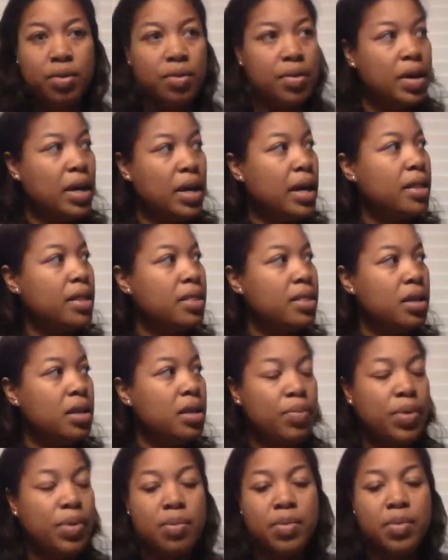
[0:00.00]
got the
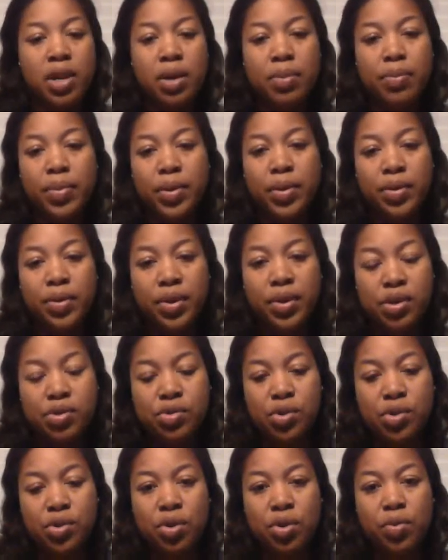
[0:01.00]
permanent birth
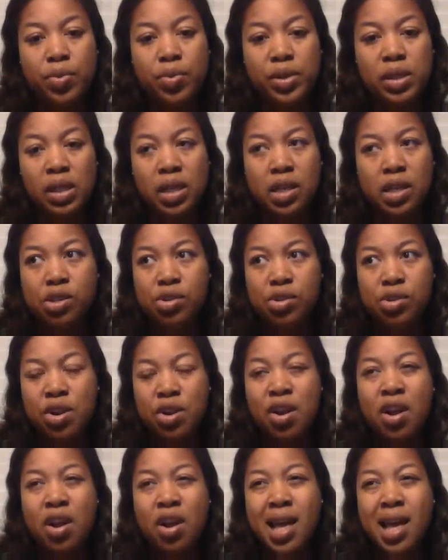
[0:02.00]
control procedure.